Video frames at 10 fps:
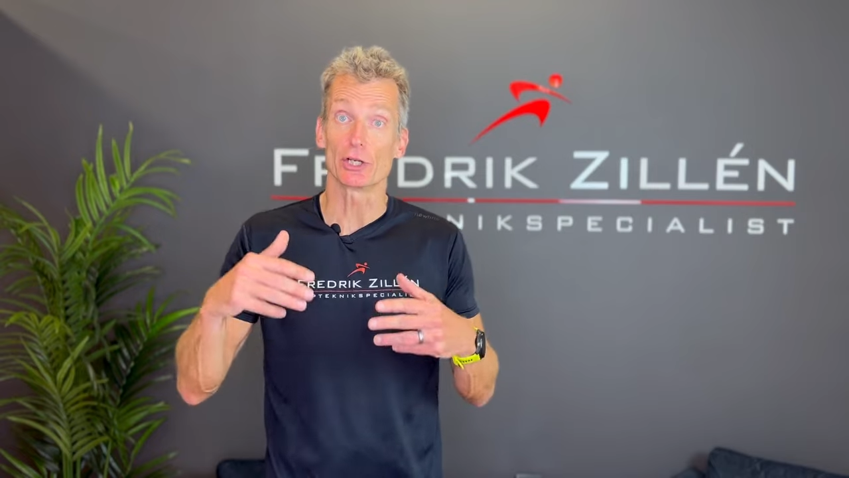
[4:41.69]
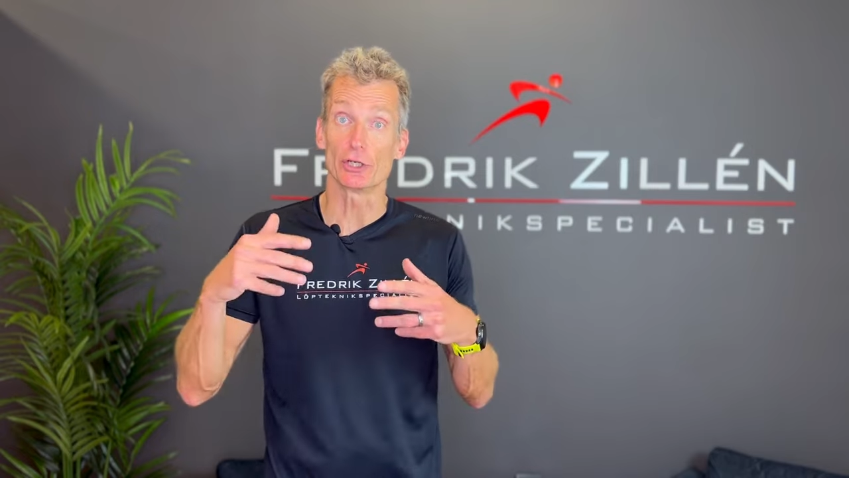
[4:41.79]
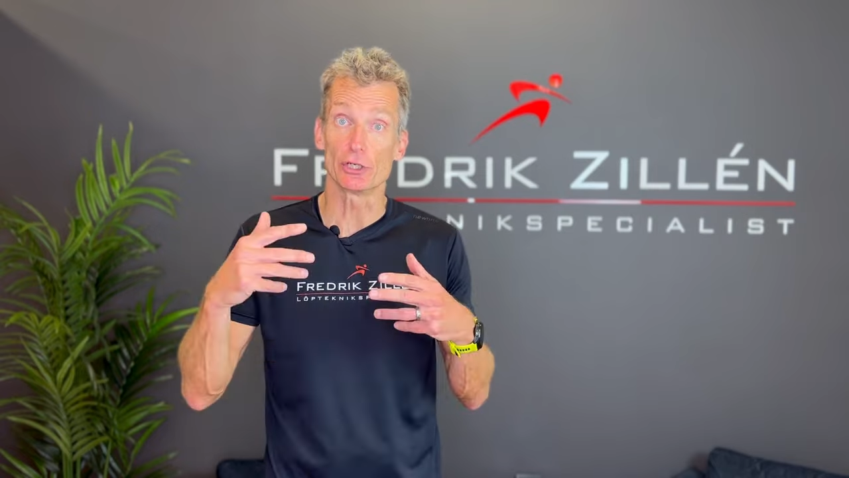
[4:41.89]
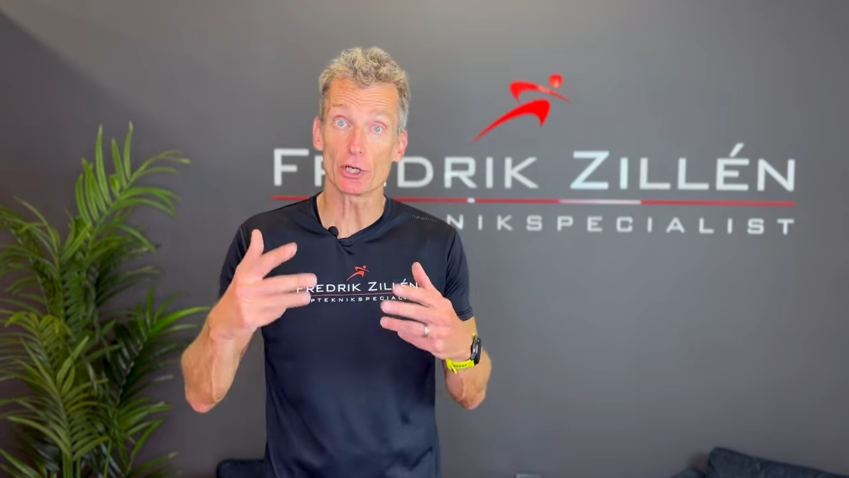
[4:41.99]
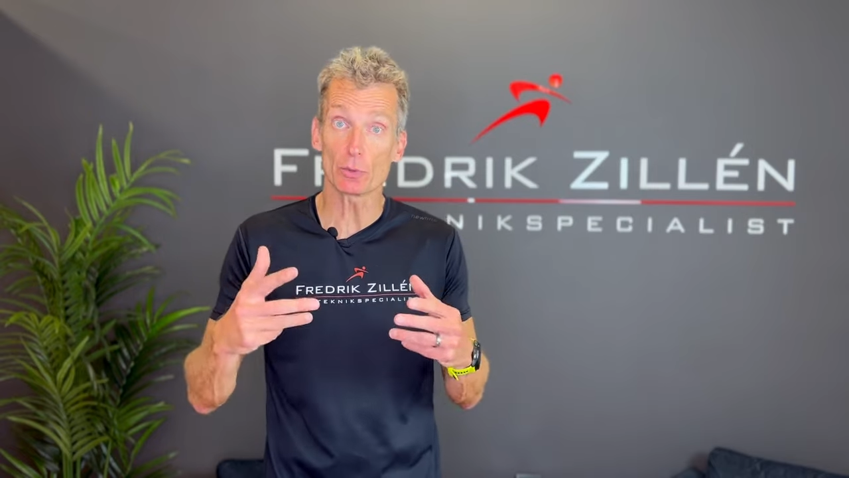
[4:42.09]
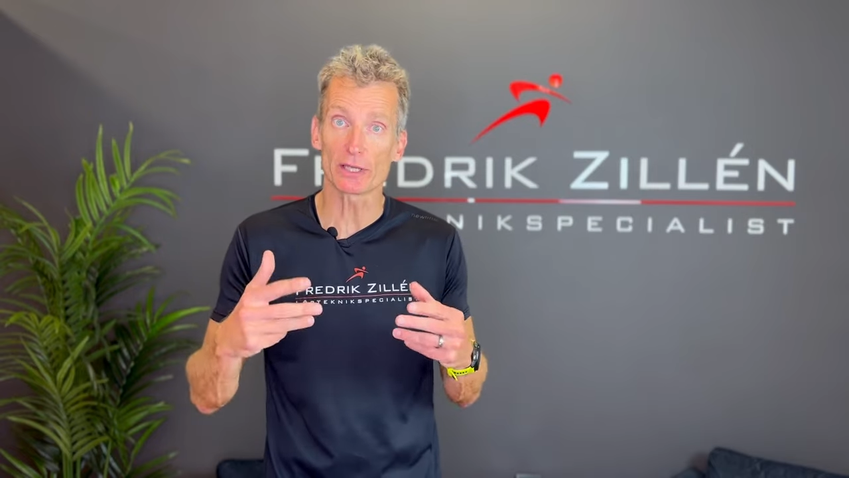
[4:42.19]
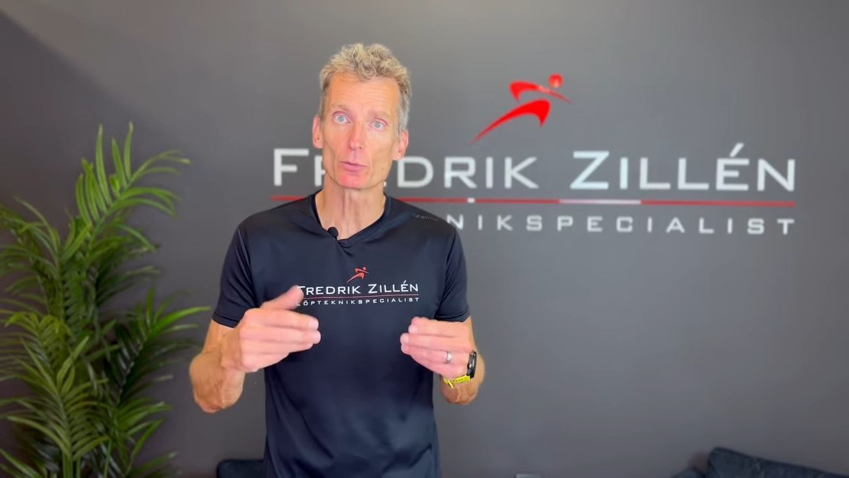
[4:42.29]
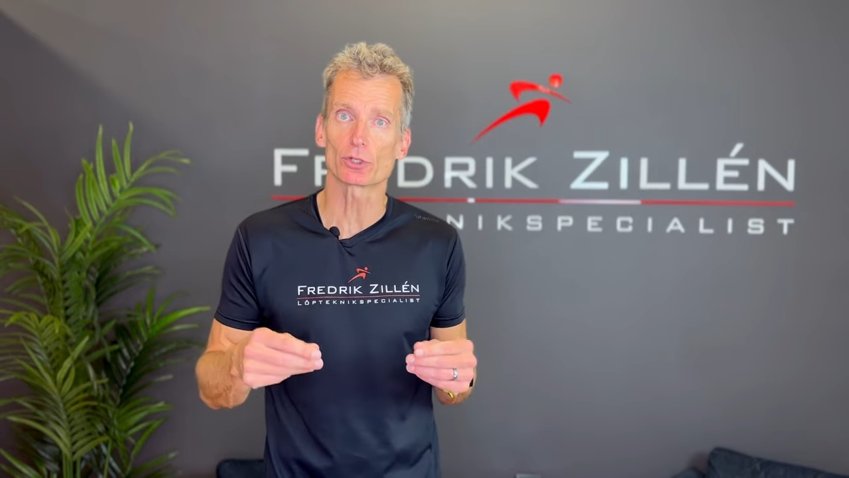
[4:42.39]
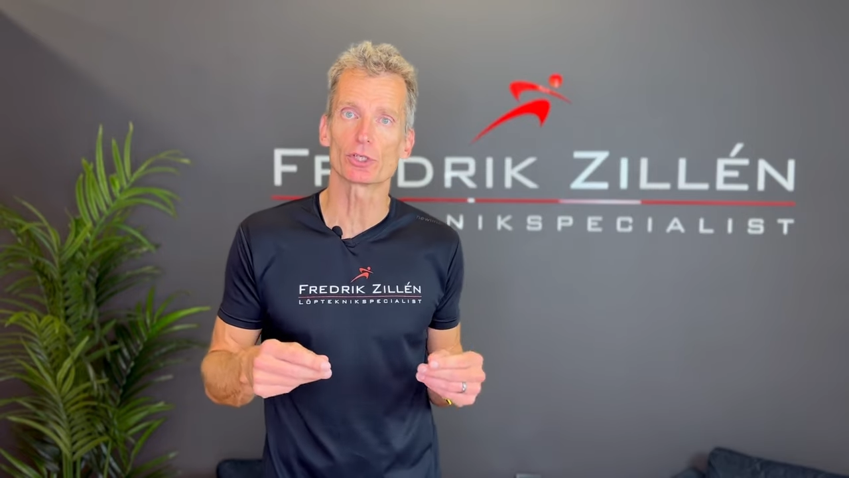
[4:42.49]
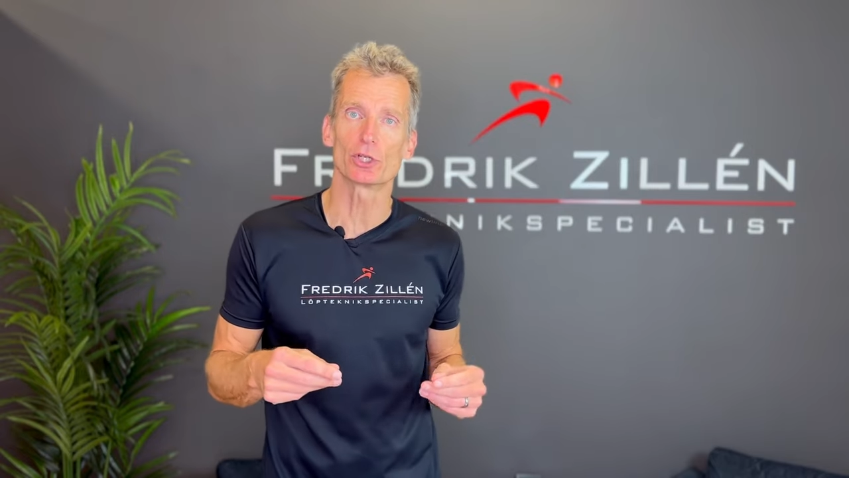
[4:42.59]
knowing
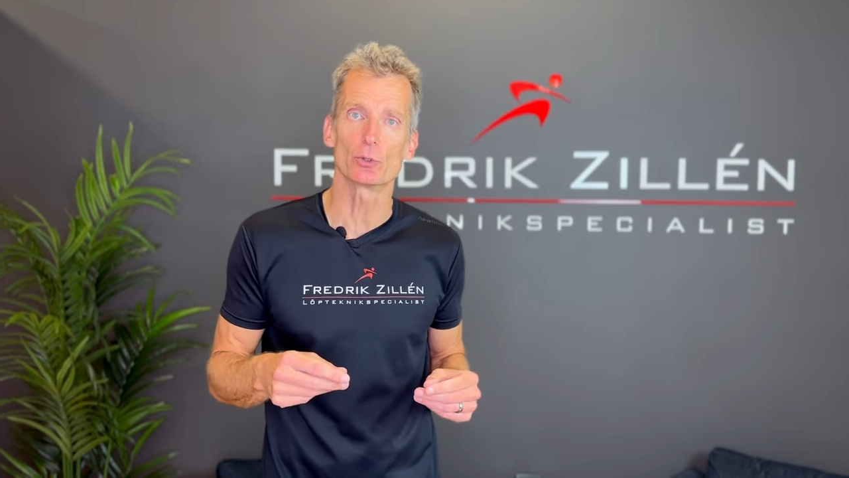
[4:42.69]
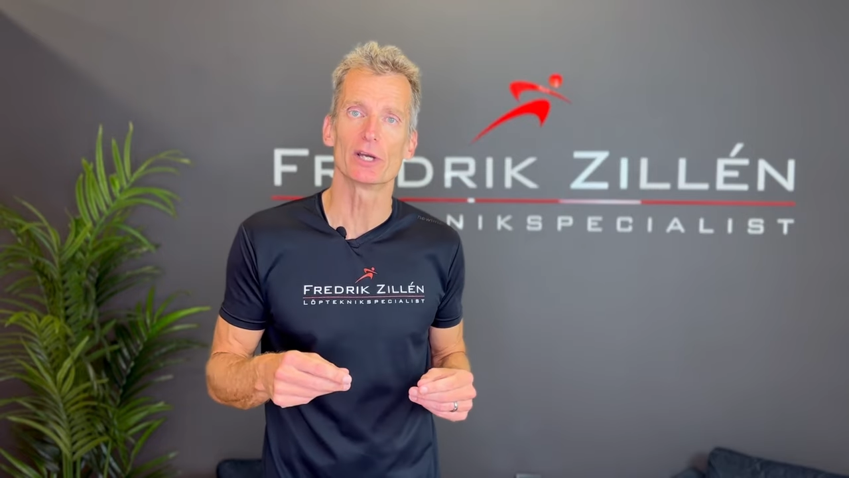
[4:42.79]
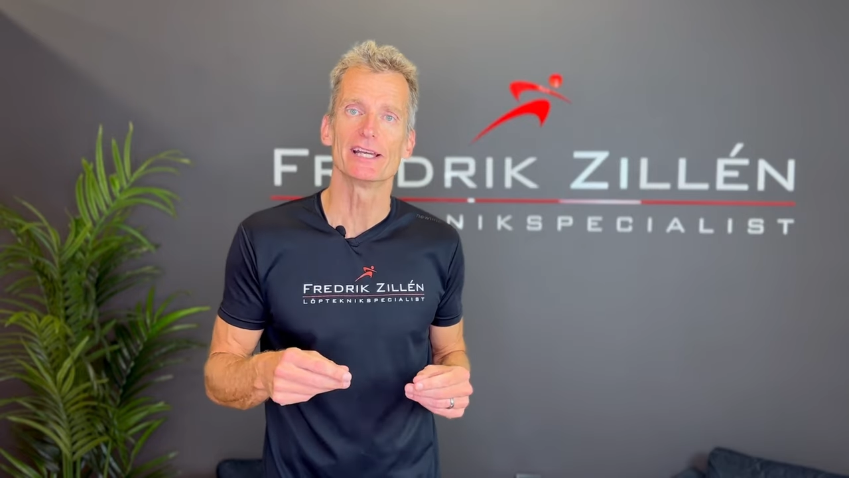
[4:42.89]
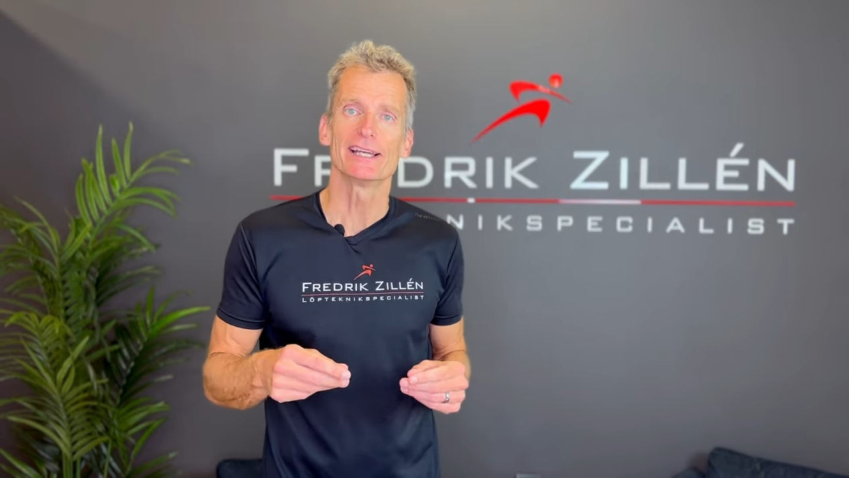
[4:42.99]
what to do